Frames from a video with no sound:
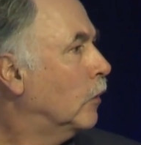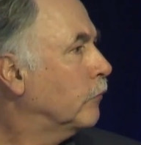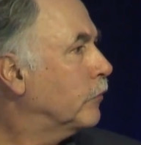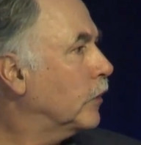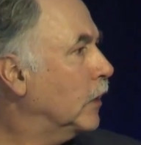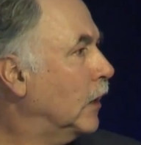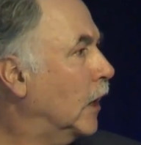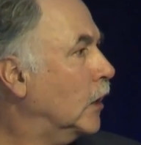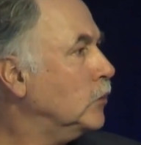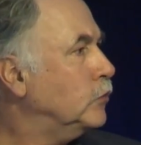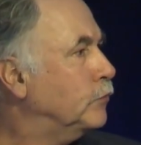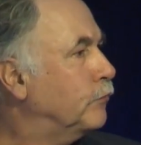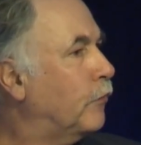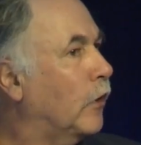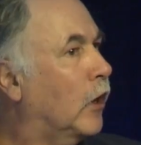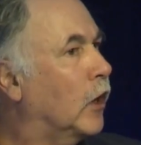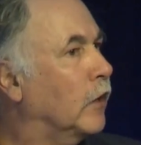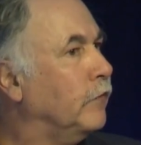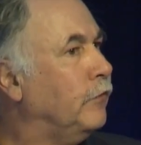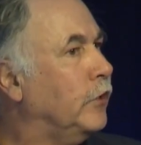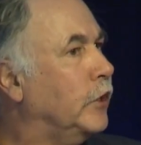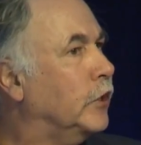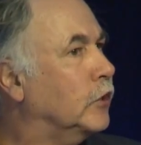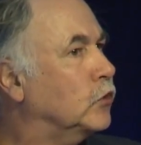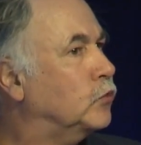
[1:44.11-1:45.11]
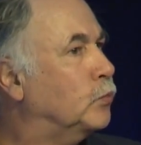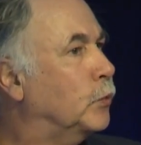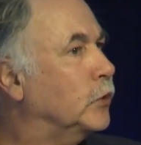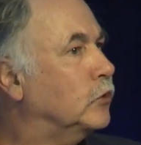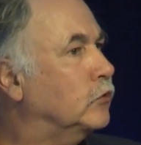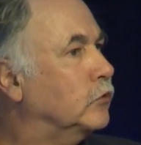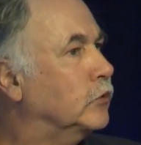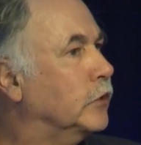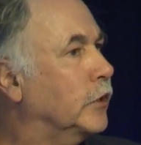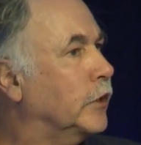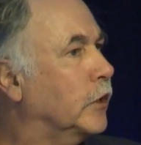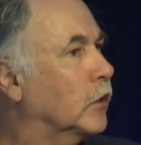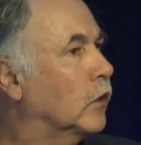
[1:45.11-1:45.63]
For the last 5 years, we're
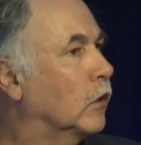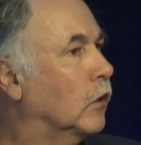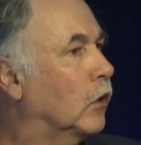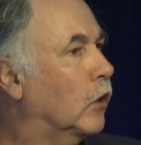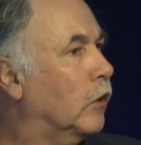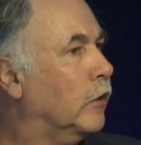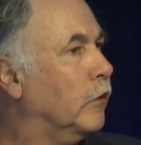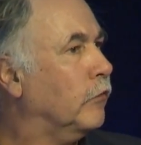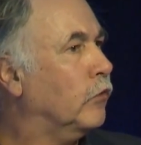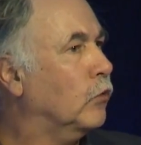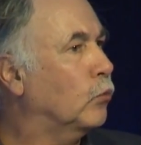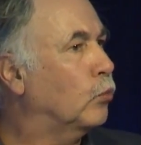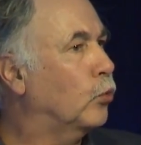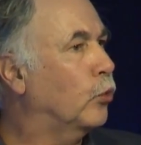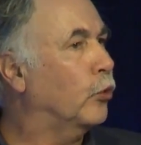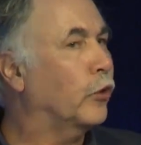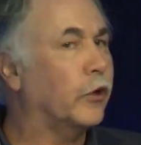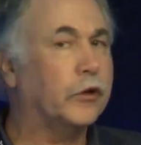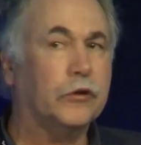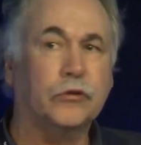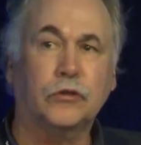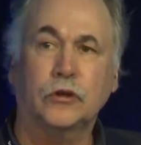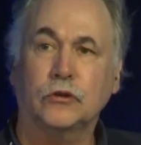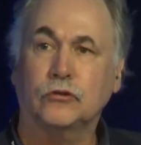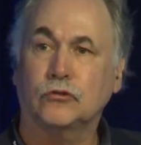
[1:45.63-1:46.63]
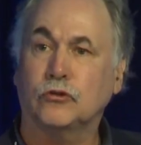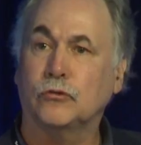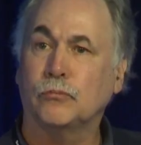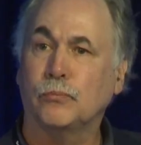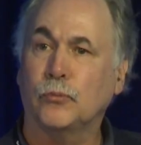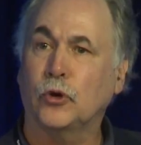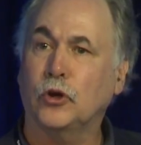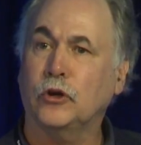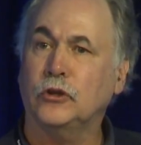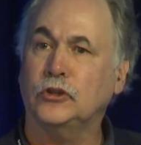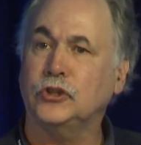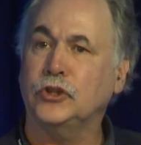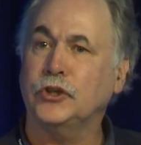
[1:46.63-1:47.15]
seeing a lot of the work that's
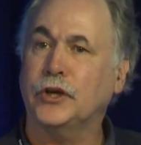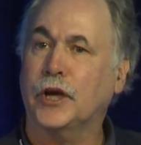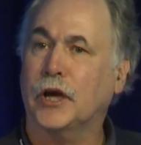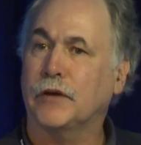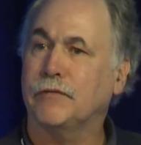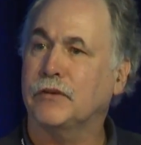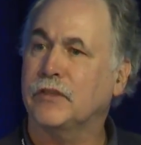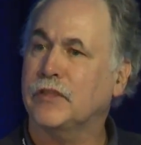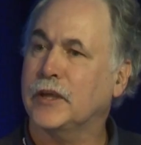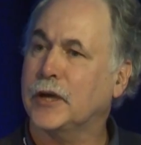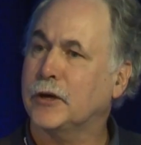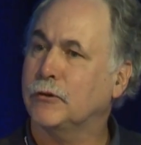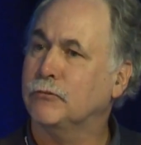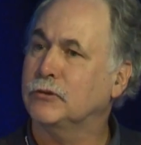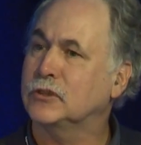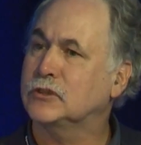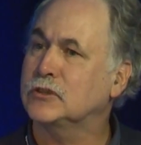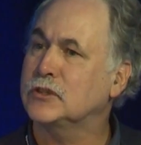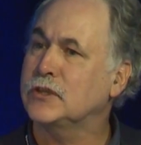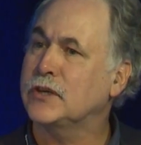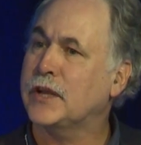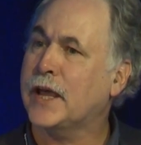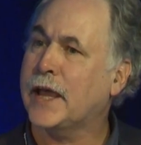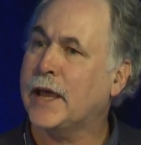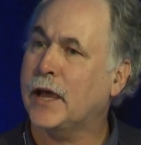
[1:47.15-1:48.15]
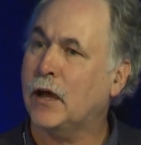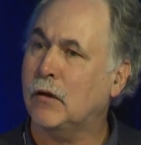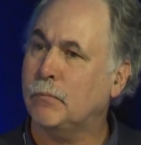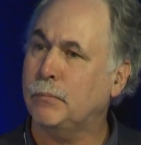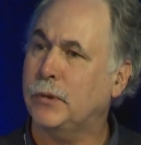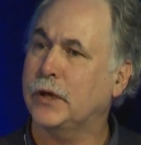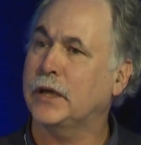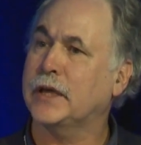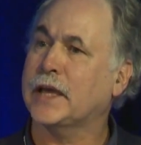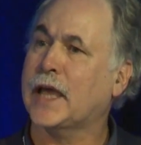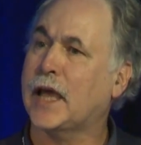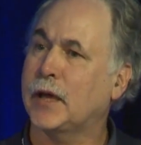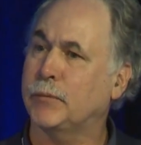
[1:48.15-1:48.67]
emerging over there is now
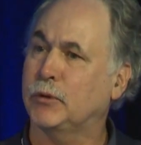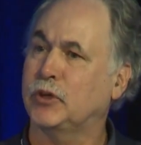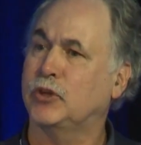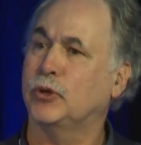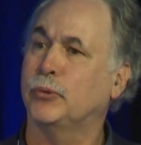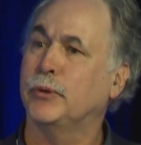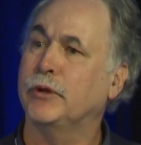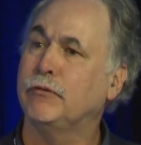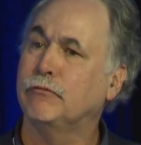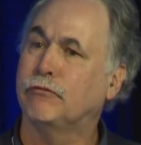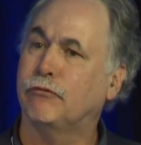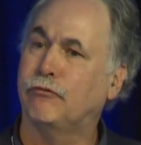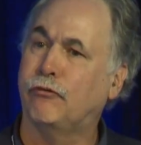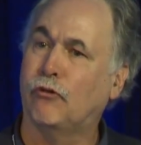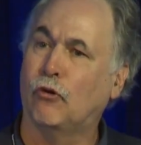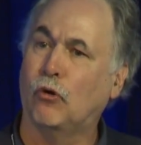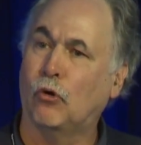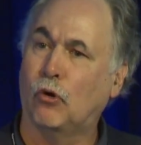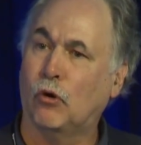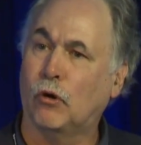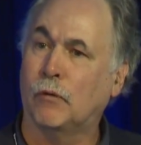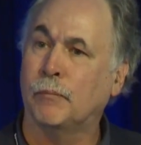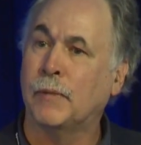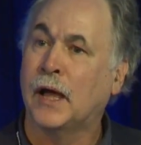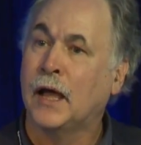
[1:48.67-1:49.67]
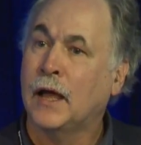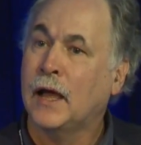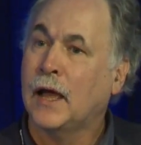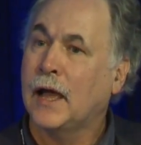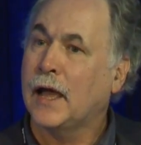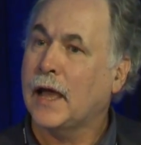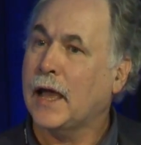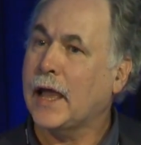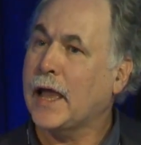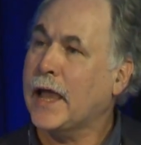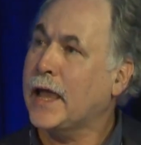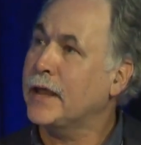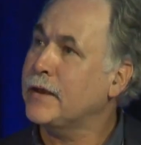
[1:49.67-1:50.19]
being able to inform
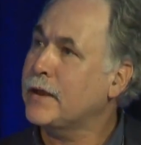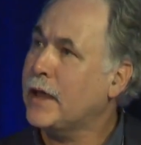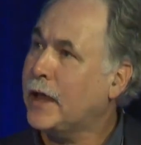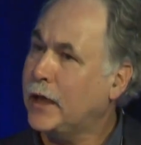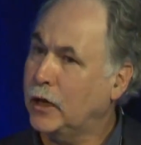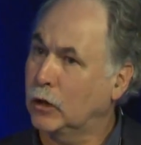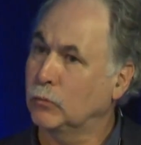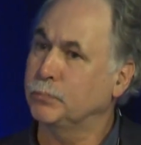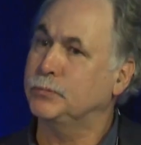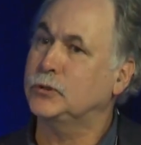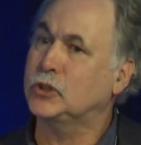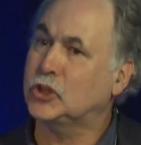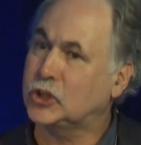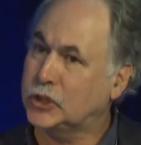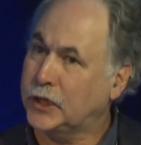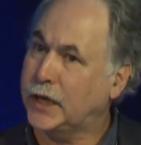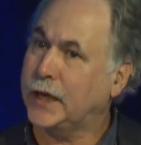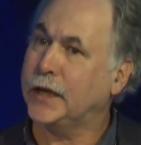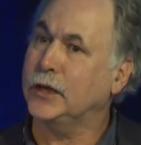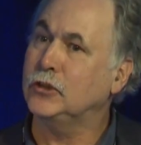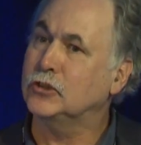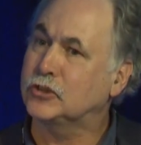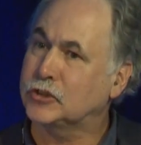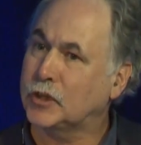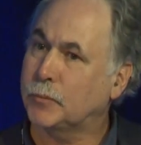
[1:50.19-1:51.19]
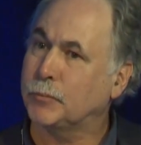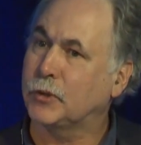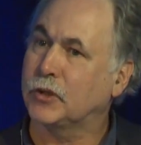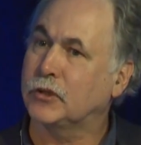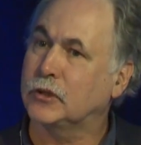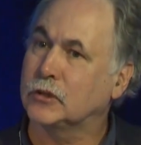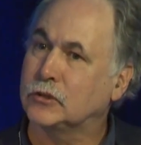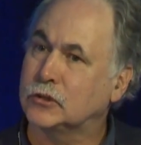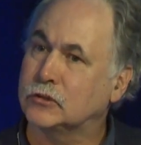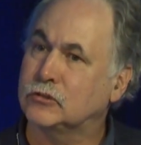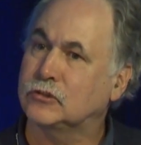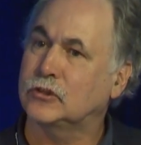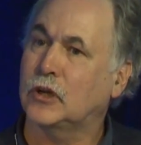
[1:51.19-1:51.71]
and help change some of
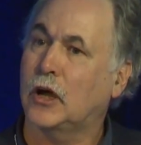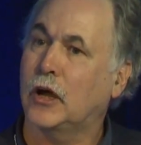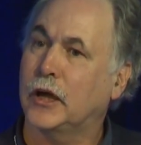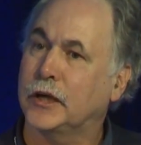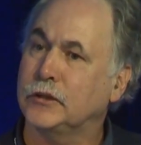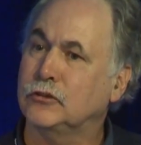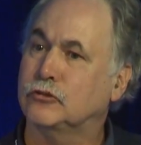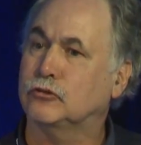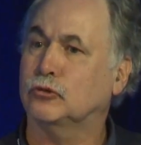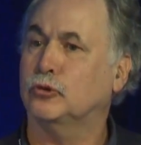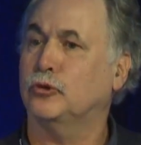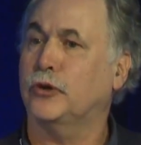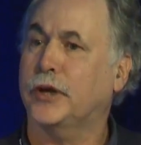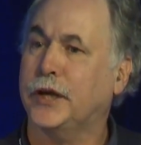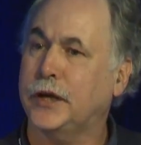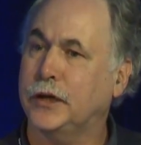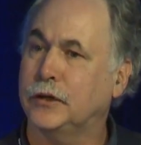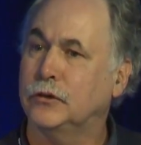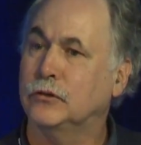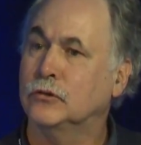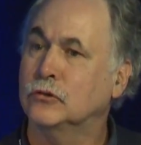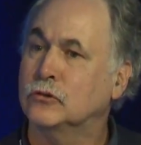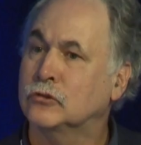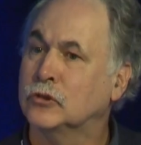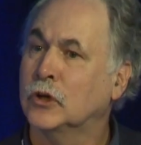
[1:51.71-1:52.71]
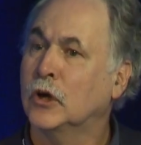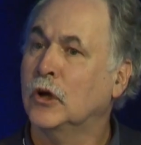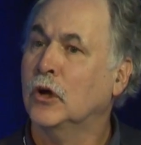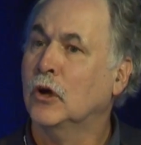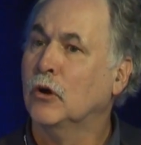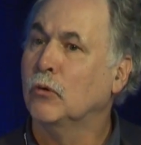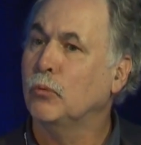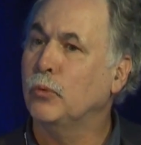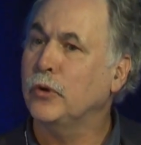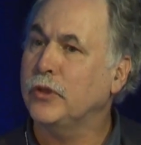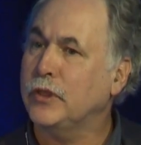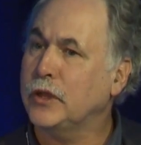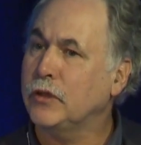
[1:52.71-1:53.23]
the design trends
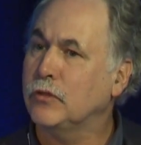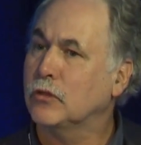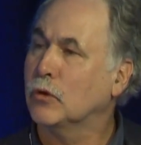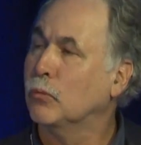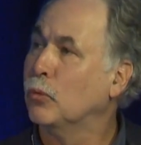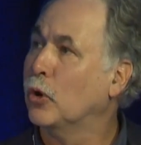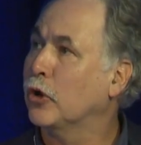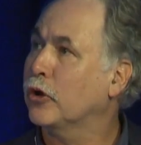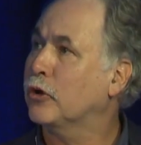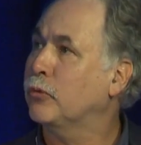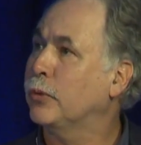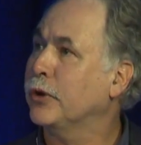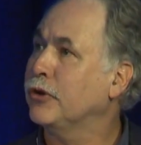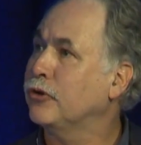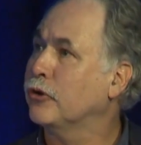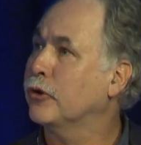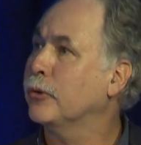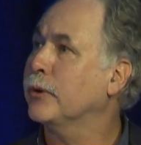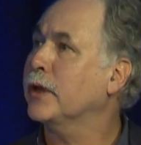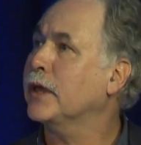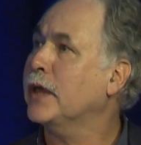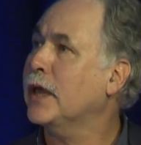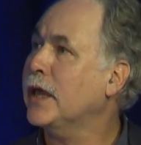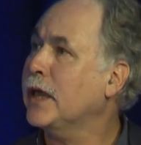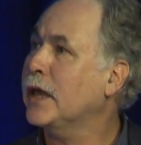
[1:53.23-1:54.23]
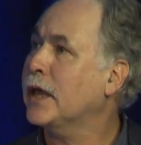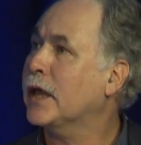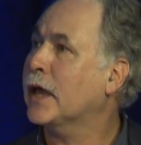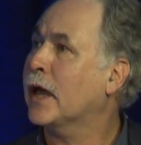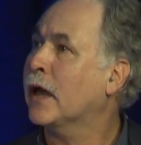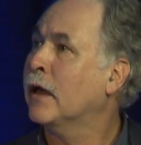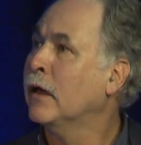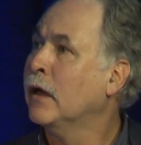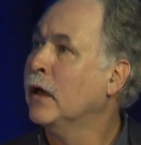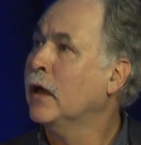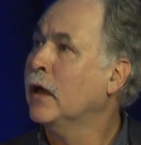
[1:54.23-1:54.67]
within the work we're doing here.